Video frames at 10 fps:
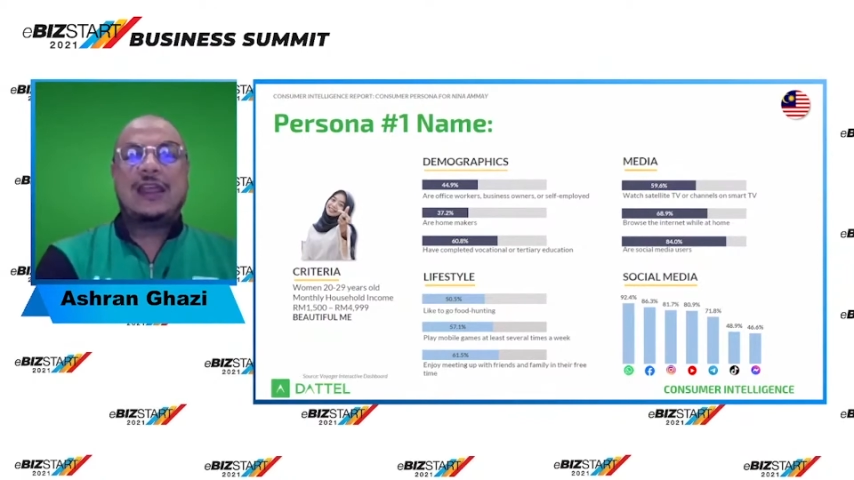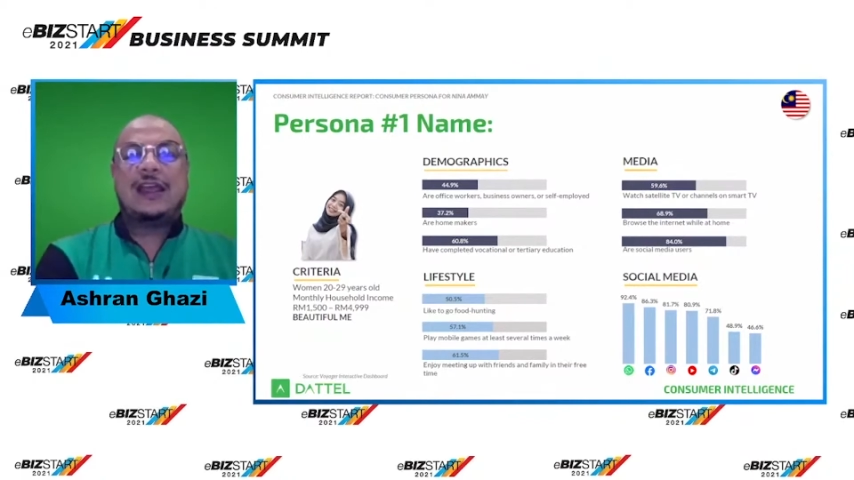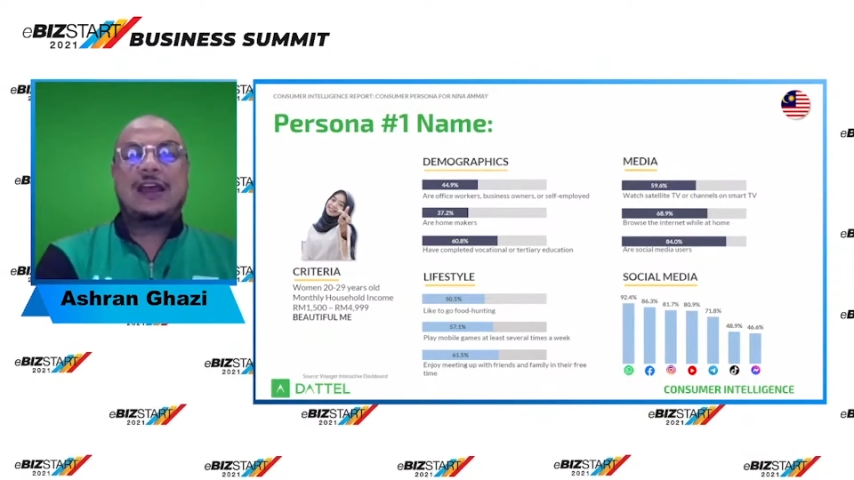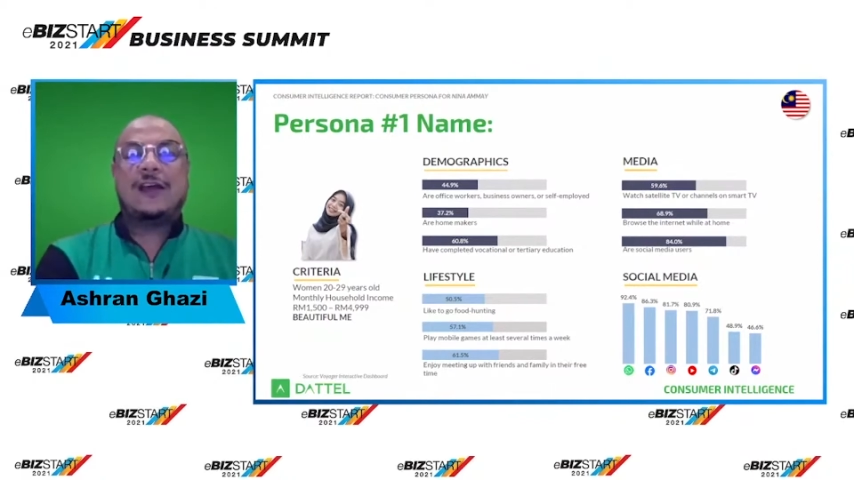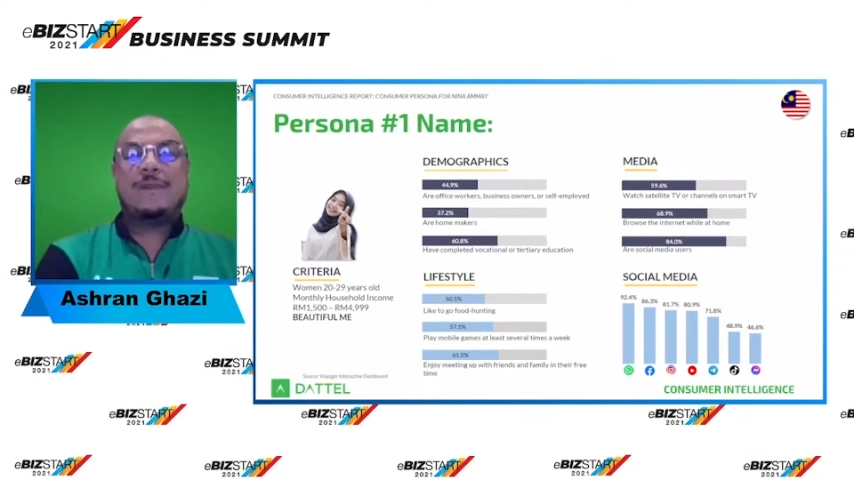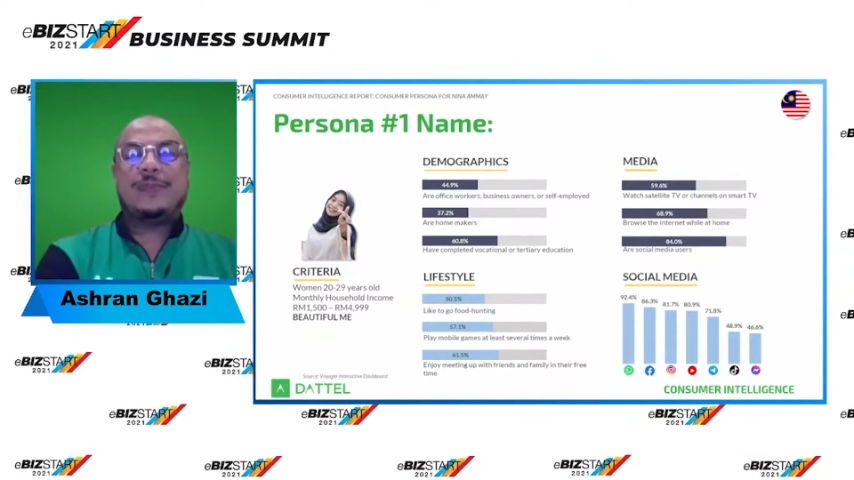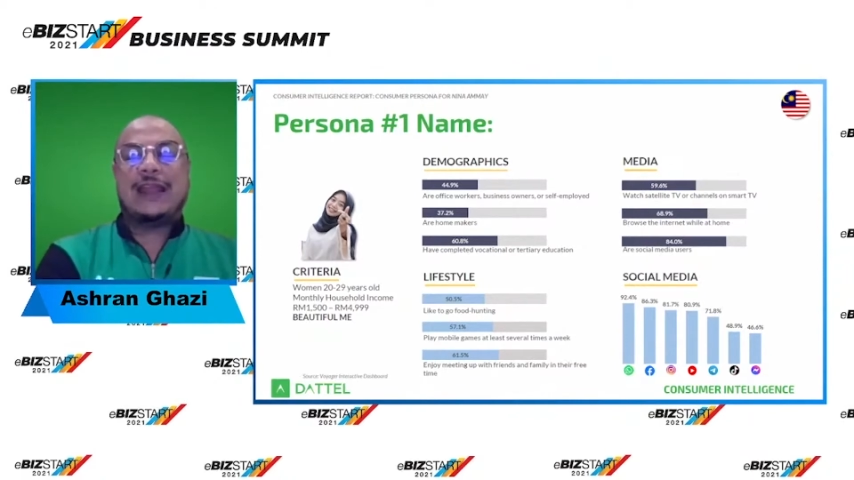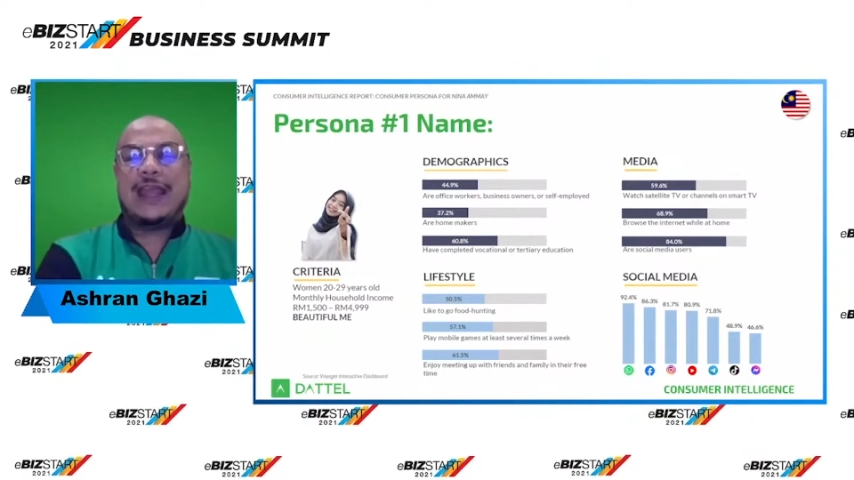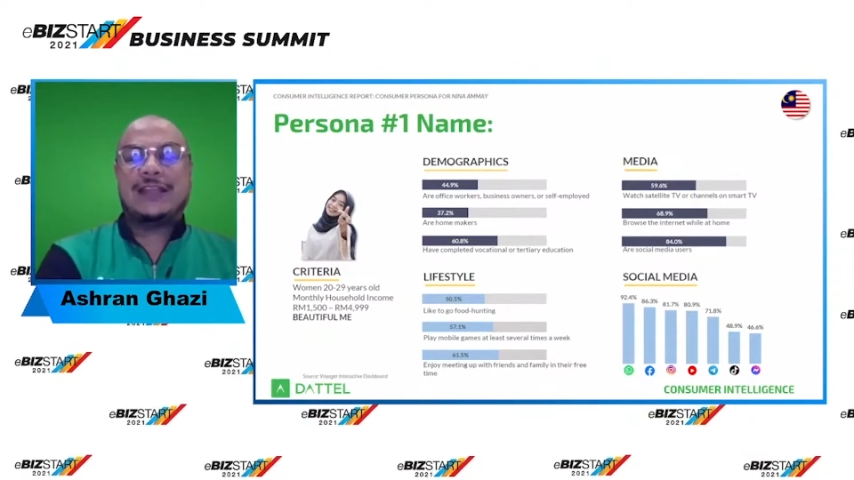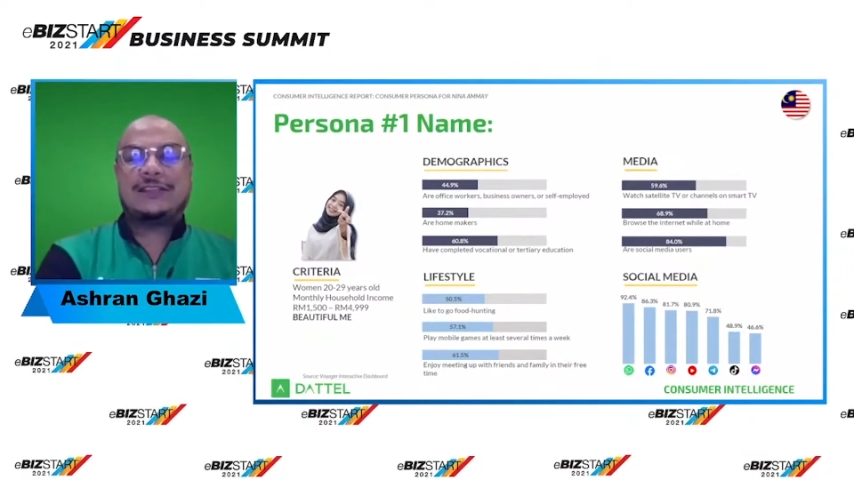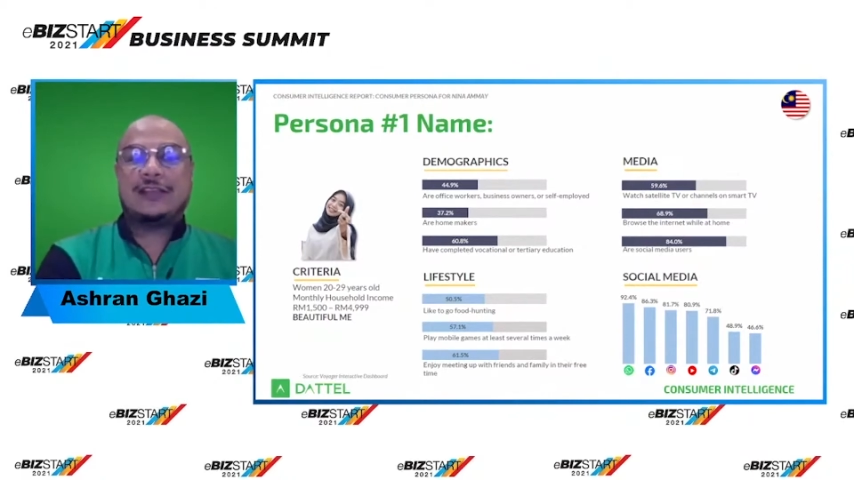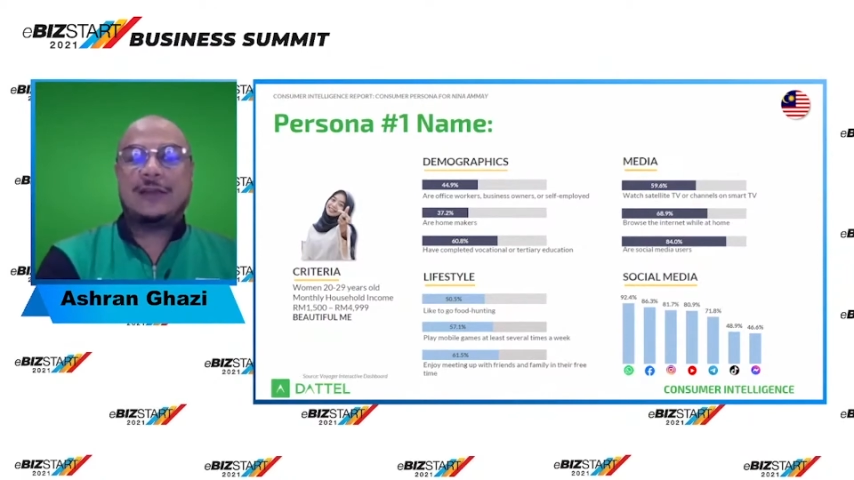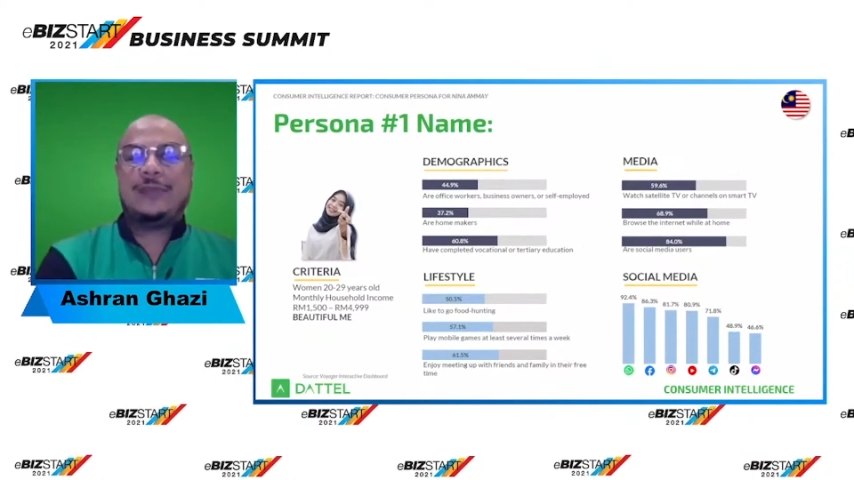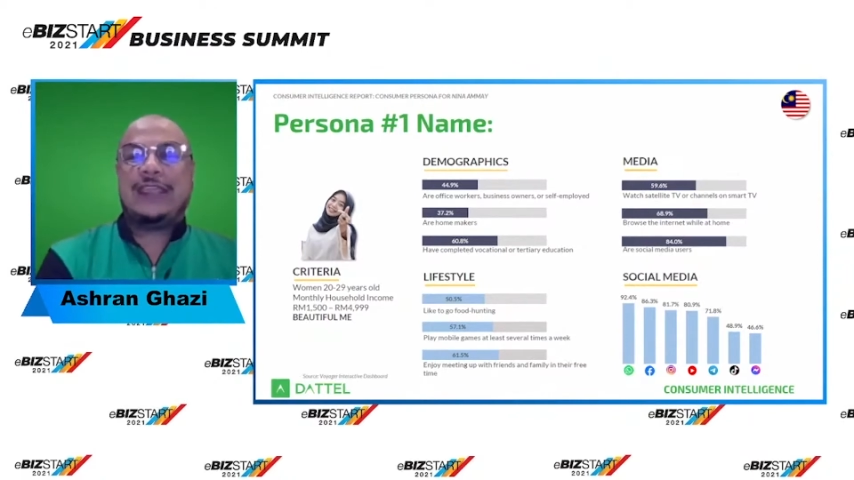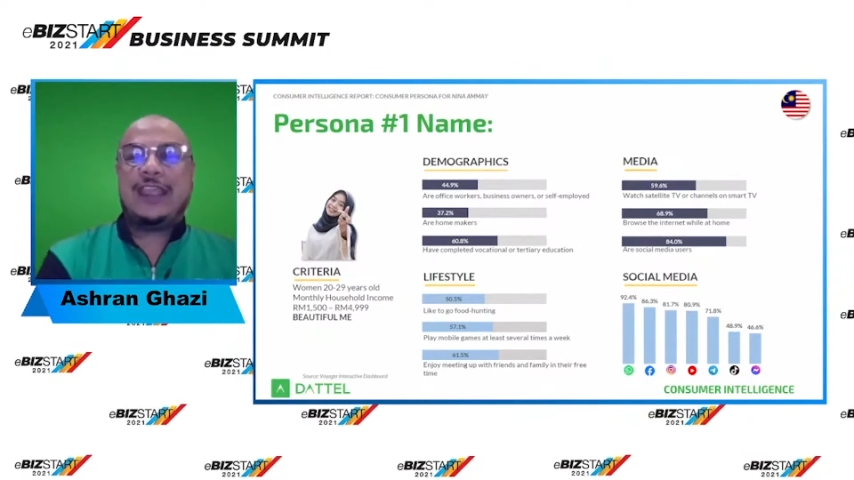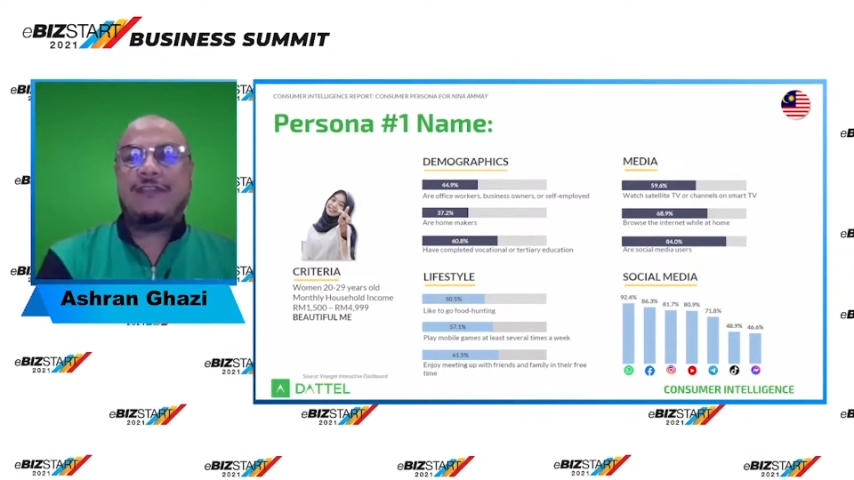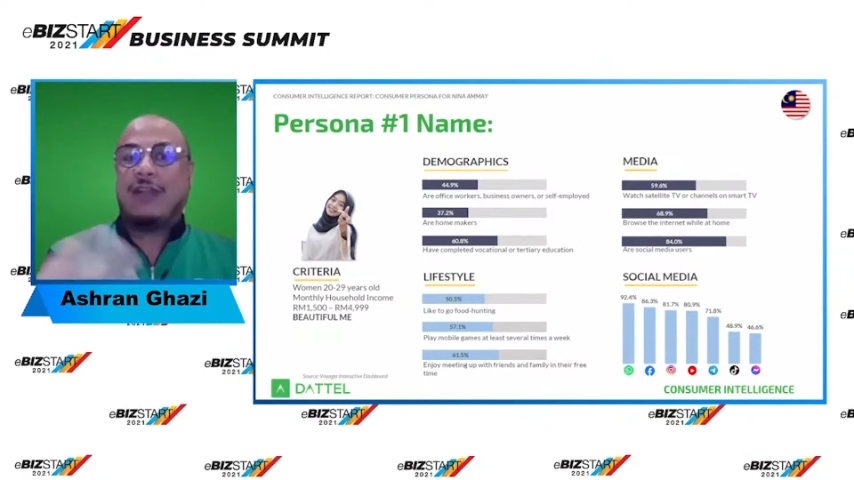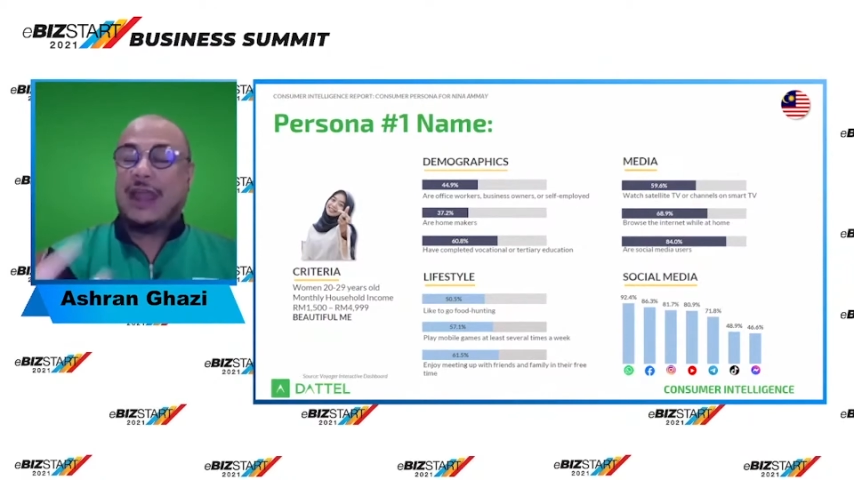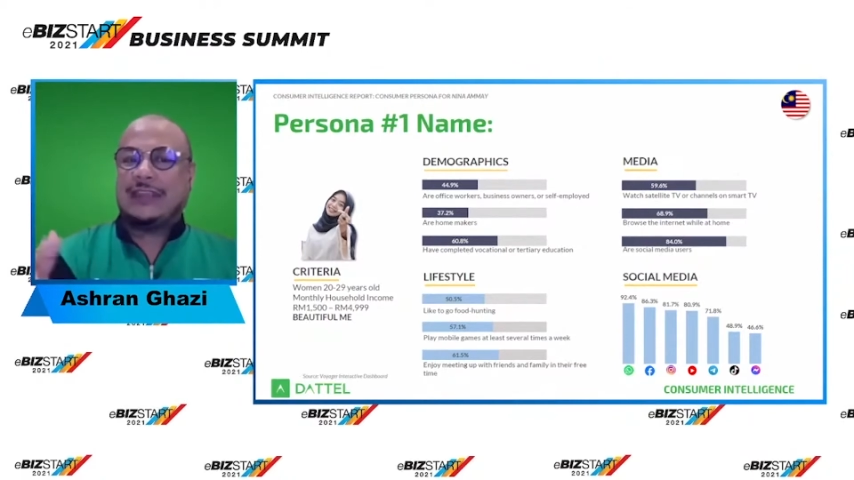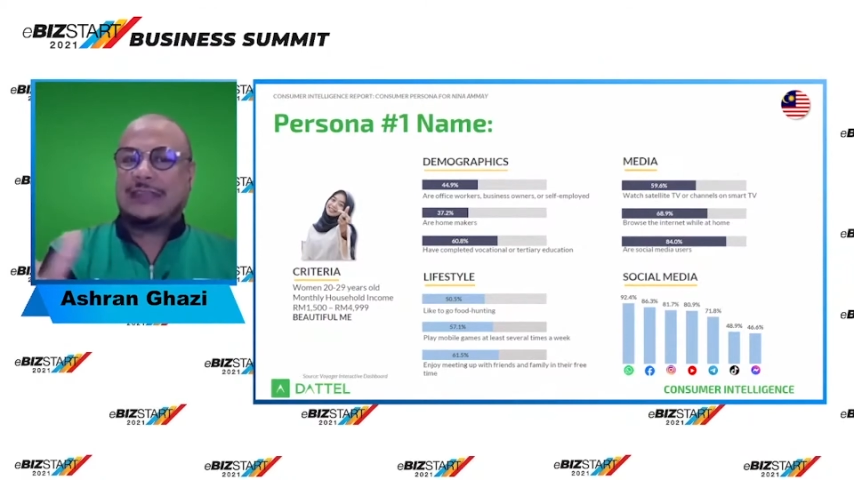that has a
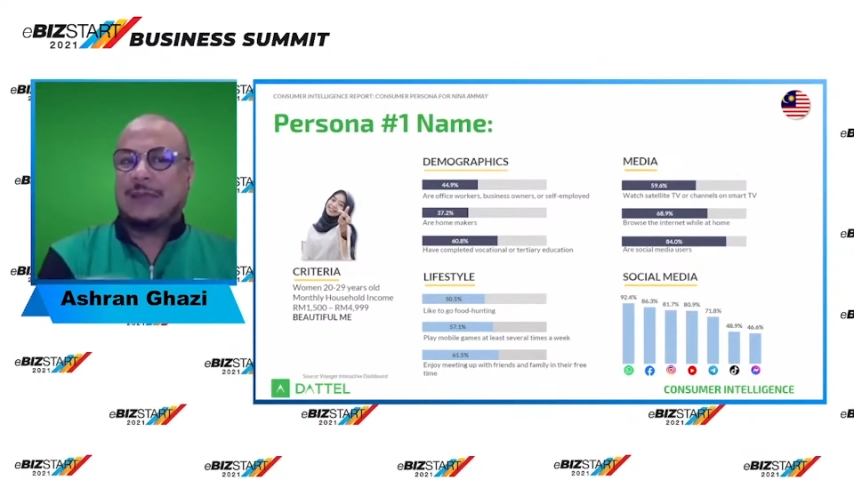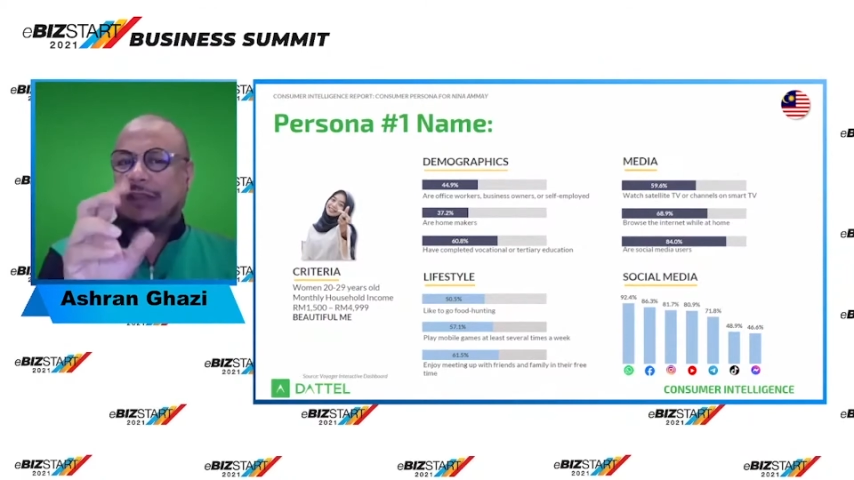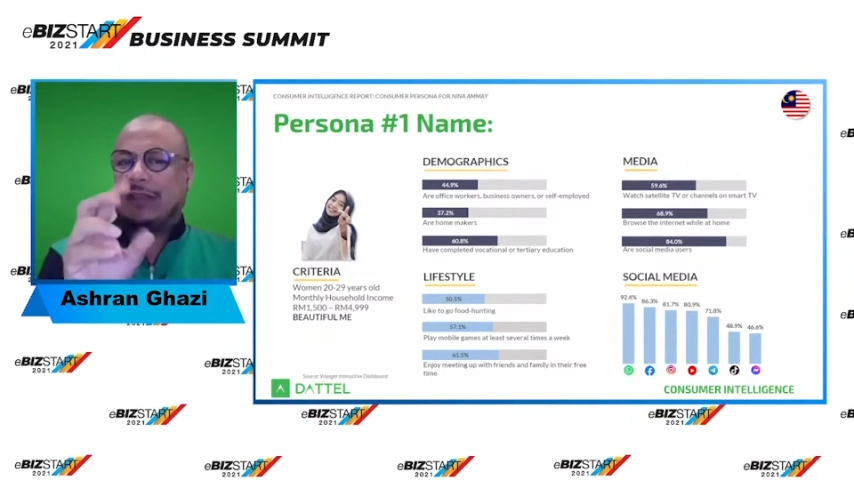behavior archetypes.